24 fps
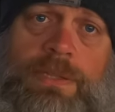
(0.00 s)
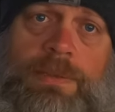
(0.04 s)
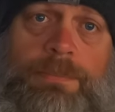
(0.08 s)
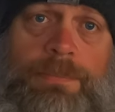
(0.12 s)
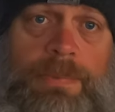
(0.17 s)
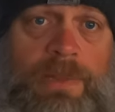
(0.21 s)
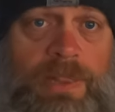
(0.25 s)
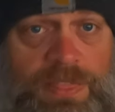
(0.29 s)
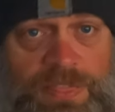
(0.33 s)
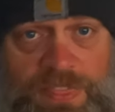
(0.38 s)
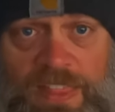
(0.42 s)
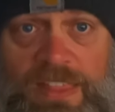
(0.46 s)
And
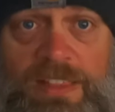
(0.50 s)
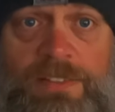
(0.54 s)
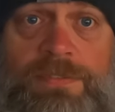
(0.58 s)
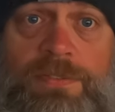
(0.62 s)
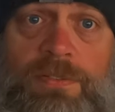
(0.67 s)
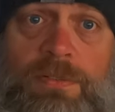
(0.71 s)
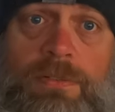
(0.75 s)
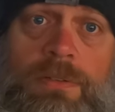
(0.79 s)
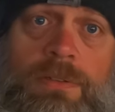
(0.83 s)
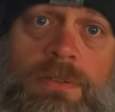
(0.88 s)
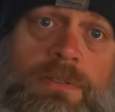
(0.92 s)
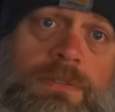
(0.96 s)
be
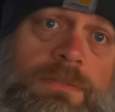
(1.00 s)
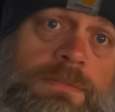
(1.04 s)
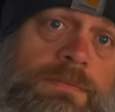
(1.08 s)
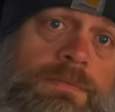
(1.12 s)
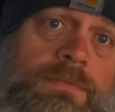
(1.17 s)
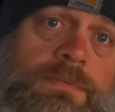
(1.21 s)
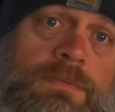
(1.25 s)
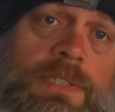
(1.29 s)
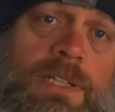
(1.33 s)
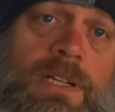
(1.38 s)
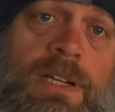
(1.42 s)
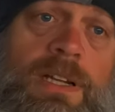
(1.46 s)
thankful.
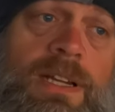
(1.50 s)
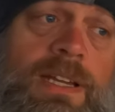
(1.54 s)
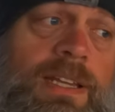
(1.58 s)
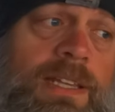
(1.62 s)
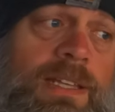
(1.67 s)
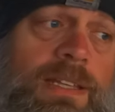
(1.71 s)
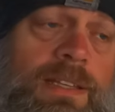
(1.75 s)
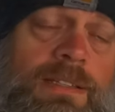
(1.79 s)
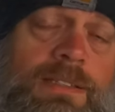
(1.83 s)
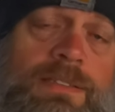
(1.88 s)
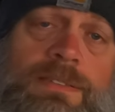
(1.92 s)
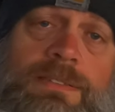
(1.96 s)
All
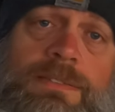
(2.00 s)
right?